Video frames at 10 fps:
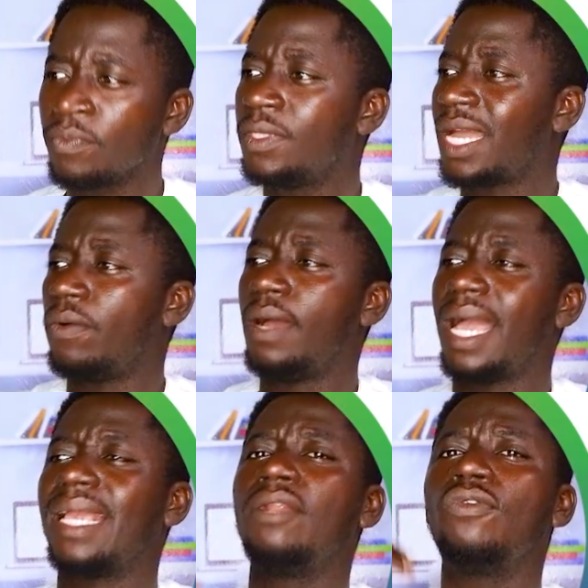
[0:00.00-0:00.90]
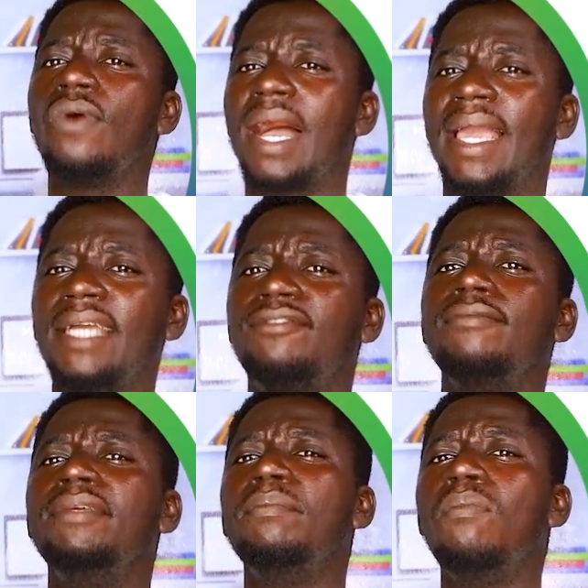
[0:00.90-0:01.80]
Now I can go ahead
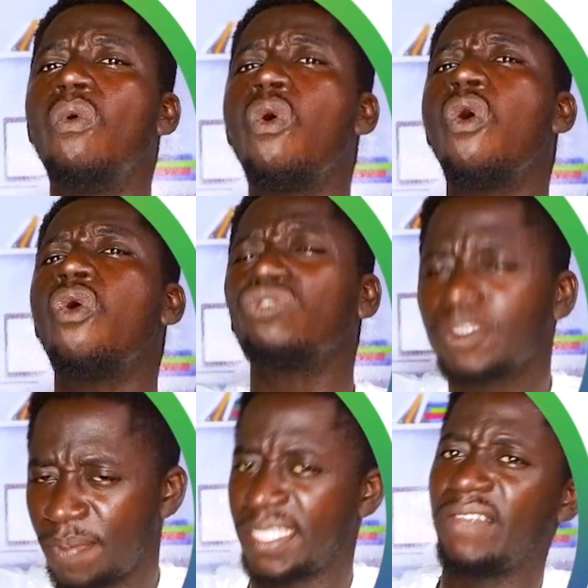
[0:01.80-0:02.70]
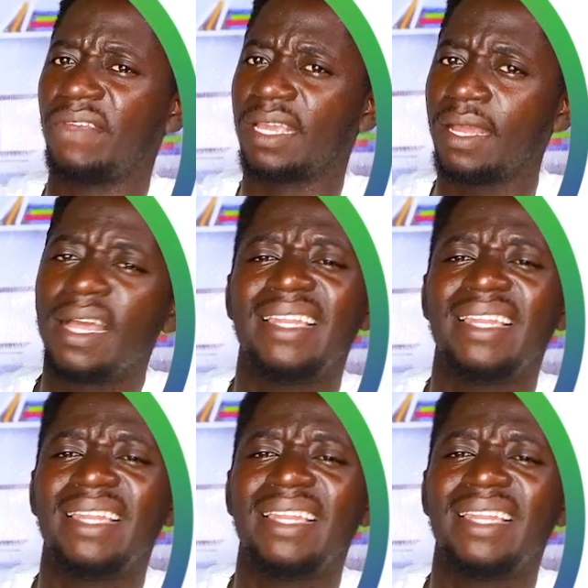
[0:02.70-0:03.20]
to be more specific,